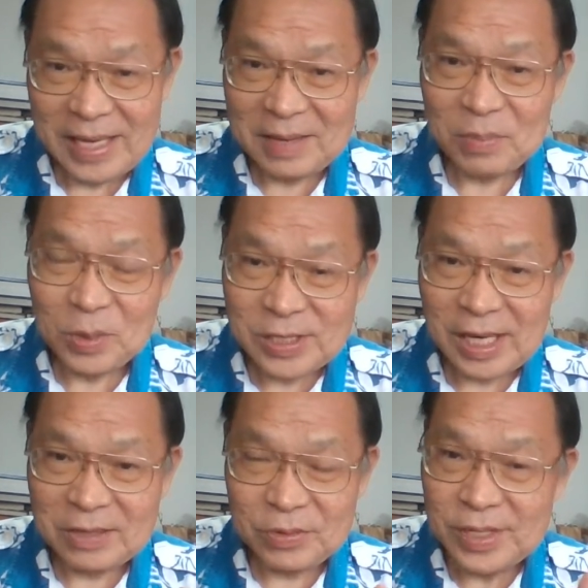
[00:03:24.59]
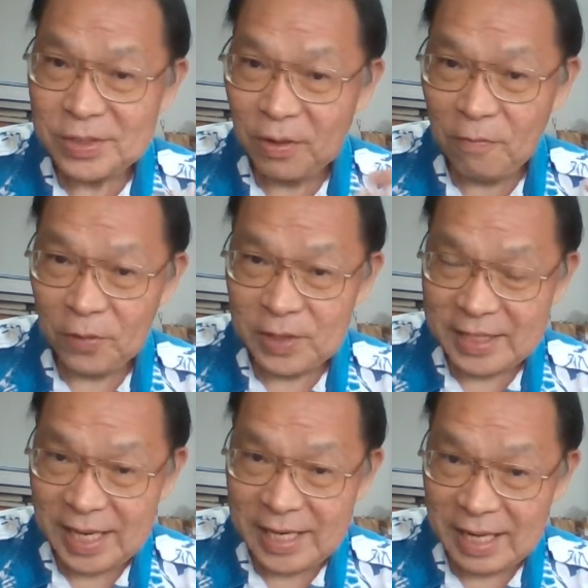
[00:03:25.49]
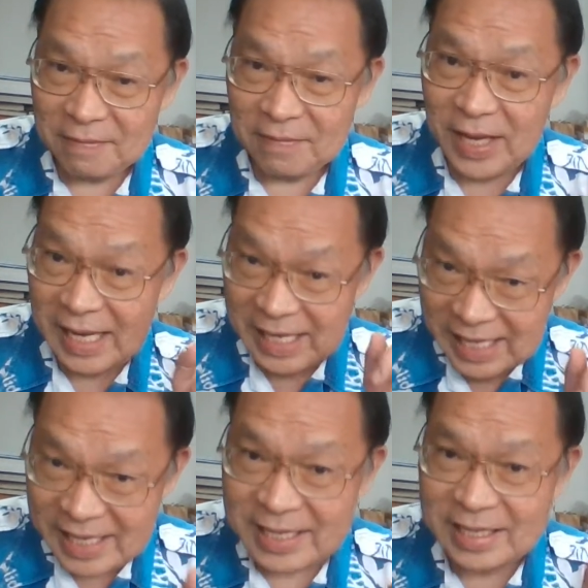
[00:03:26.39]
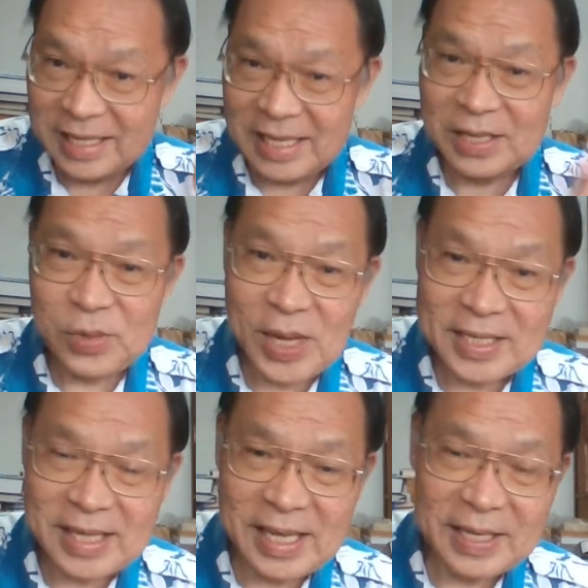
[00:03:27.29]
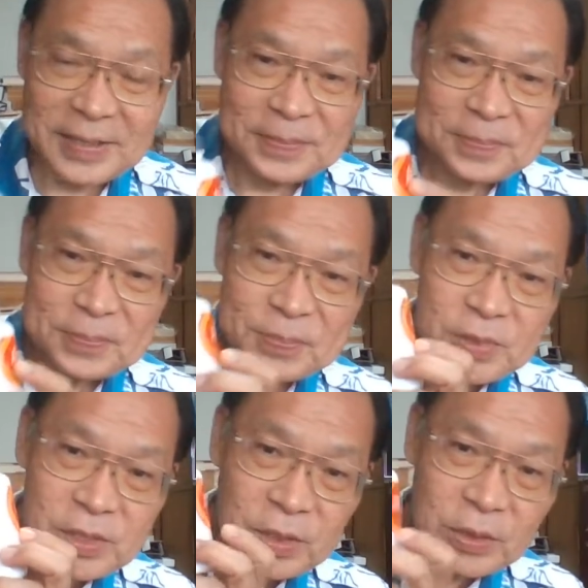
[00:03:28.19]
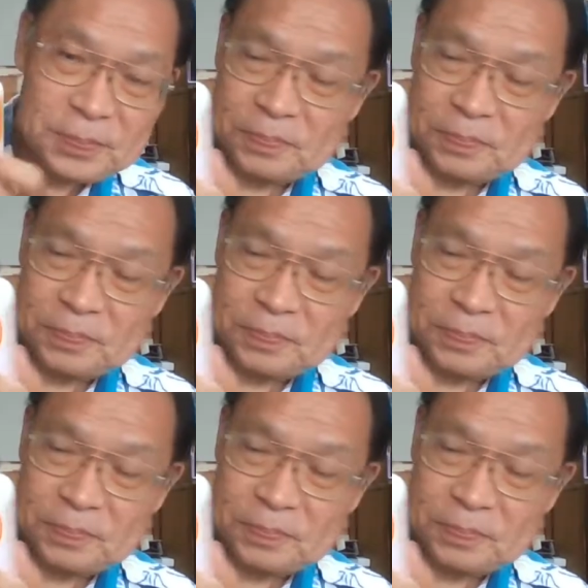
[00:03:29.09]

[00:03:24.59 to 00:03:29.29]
in most countries, or $49.95 a year in USA. So